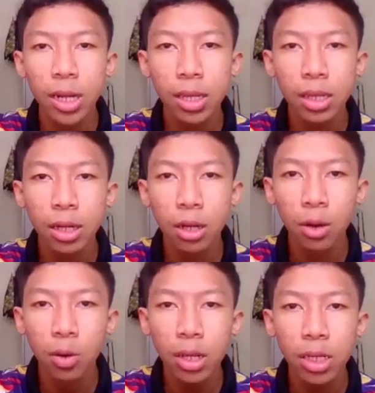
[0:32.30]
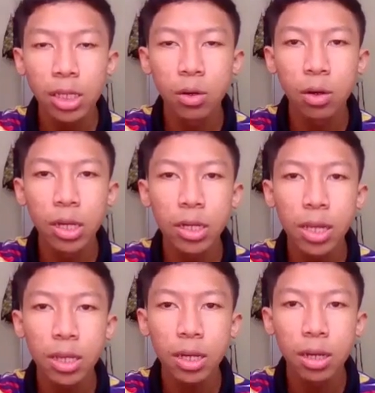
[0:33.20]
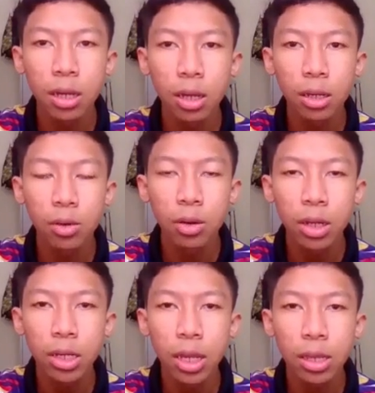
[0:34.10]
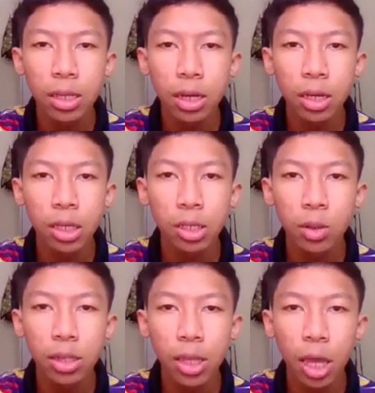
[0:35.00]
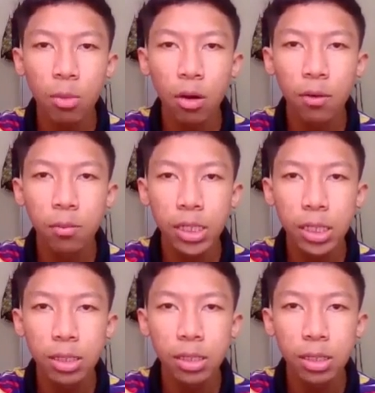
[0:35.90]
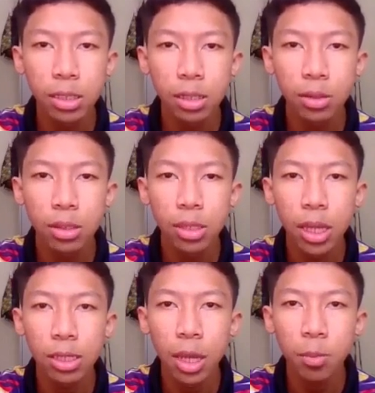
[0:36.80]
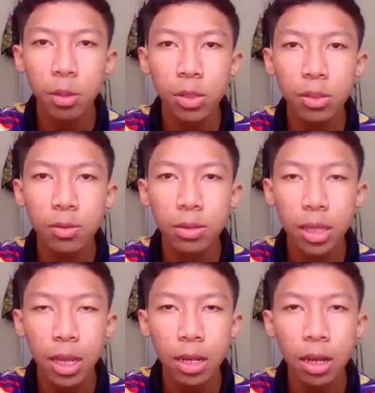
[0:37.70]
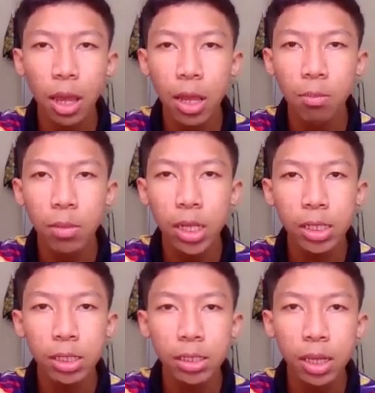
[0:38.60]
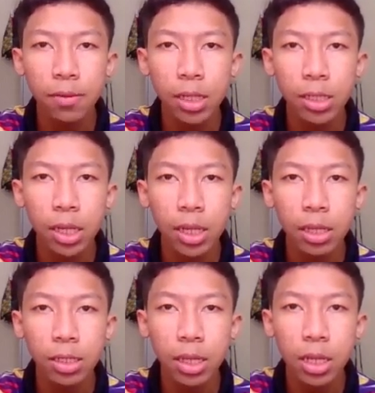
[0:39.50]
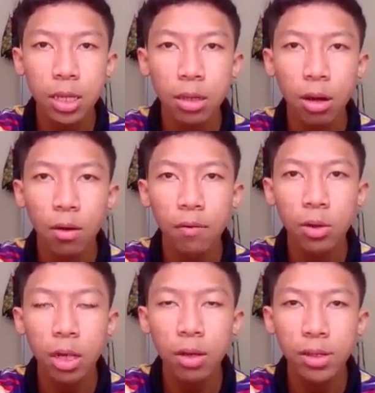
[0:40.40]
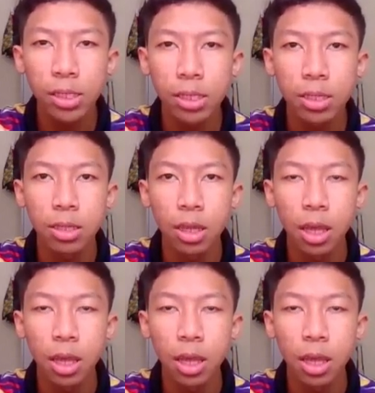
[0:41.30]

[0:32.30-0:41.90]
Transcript: reactor. What is nuclear reactor? Nuclear reactor is one type of machines that capable to start and manage self-sustaining series of nuclear fissions.